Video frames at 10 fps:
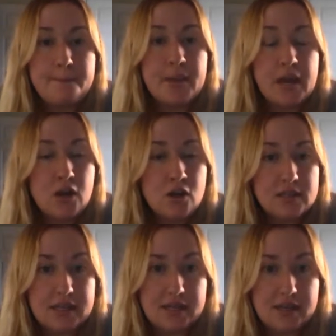
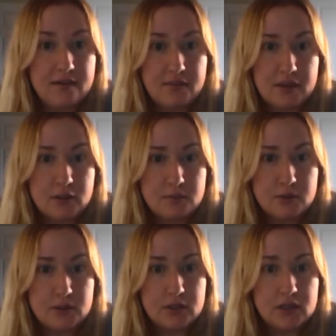barely
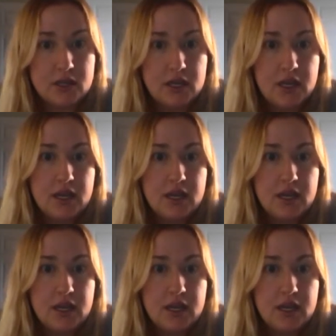available.